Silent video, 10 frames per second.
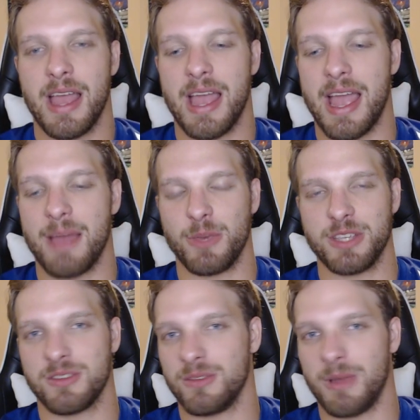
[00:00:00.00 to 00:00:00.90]

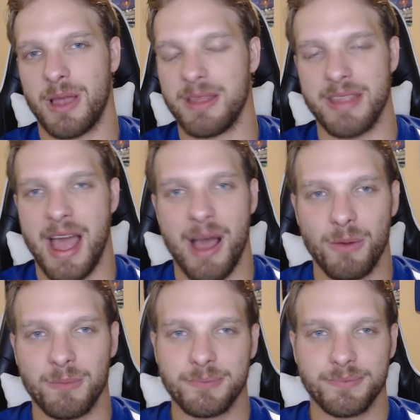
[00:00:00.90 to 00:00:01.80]
and
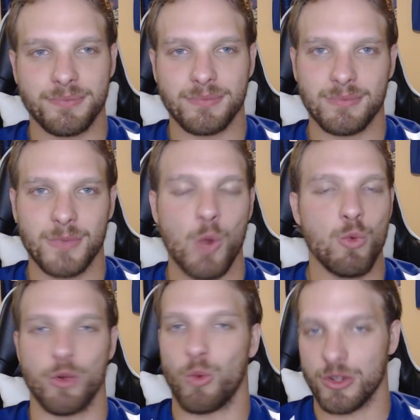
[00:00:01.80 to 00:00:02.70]
now
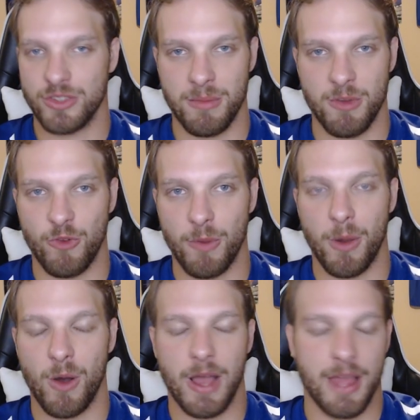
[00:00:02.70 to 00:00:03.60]
we're the worst team in
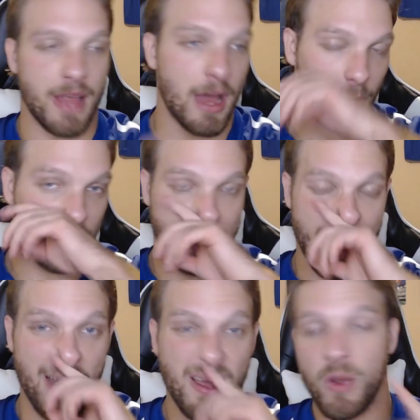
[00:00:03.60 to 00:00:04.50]
football. And not only
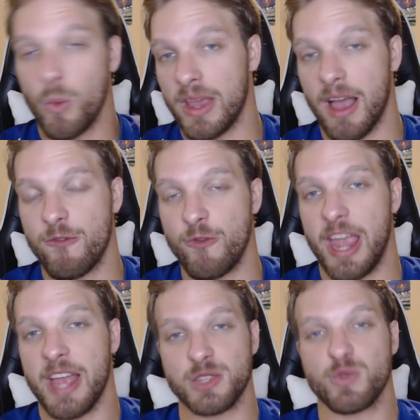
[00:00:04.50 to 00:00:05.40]
that, we got
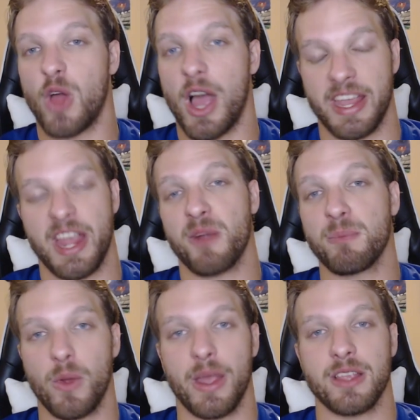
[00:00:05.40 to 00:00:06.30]
fans flying
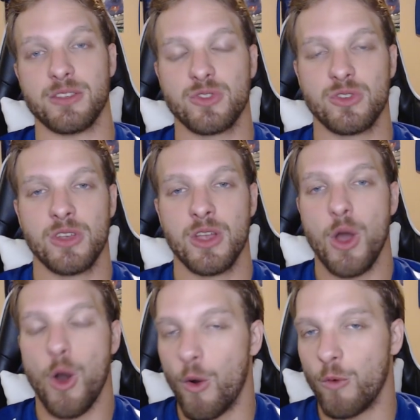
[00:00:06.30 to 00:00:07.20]
airplanes
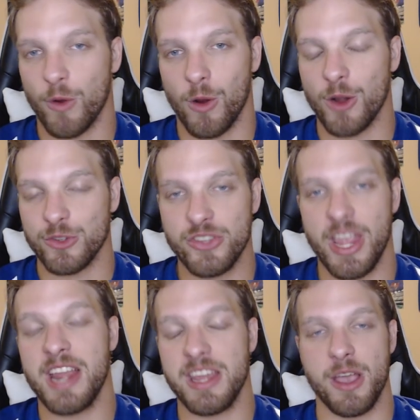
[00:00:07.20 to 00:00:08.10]
over our
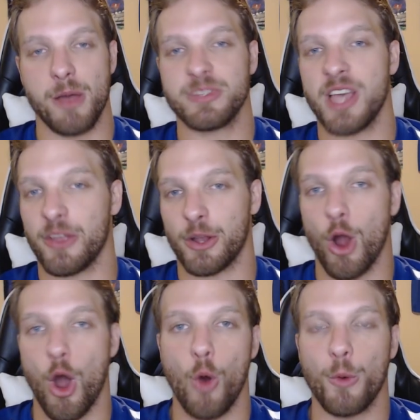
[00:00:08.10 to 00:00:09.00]
stadium telling
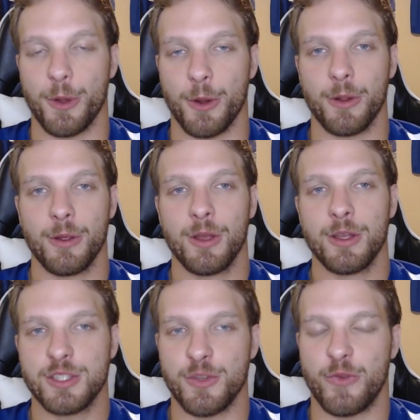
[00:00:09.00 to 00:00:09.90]
our owner
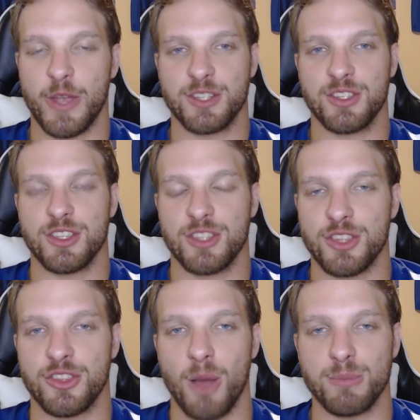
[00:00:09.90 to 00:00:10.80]
to fix the
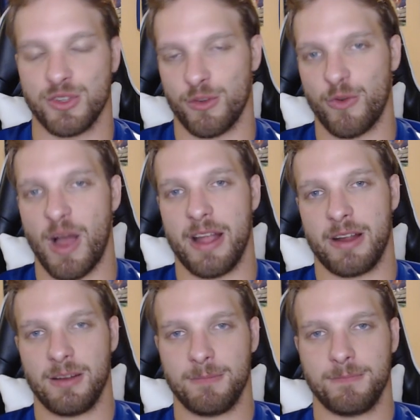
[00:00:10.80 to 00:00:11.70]
dumpster
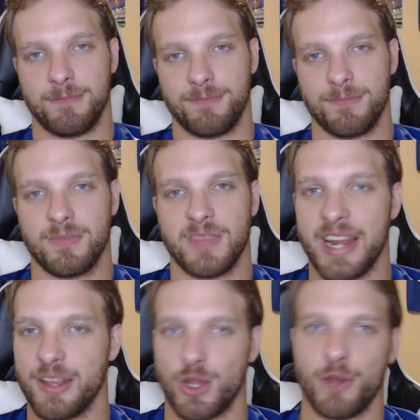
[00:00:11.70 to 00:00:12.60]
fire
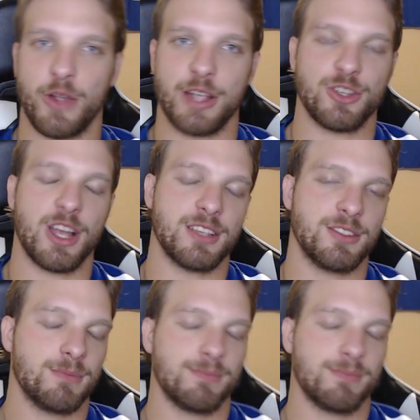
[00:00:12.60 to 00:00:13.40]
that is our franchise.